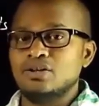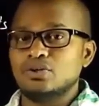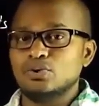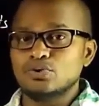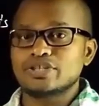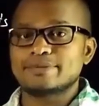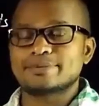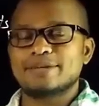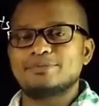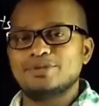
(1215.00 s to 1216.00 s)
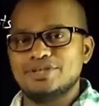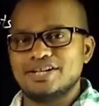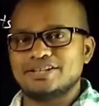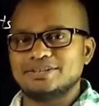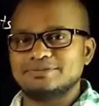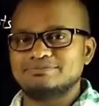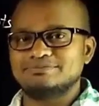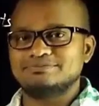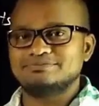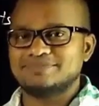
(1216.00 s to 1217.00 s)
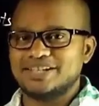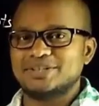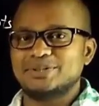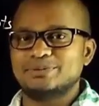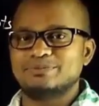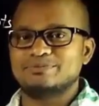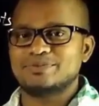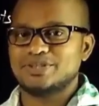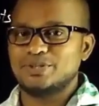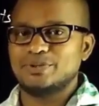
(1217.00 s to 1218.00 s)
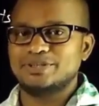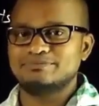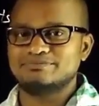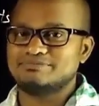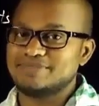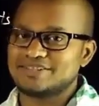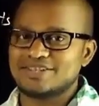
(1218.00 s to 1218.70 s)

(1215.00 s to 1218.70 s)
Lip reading: do subscribe to the channel. Thank you. See you in next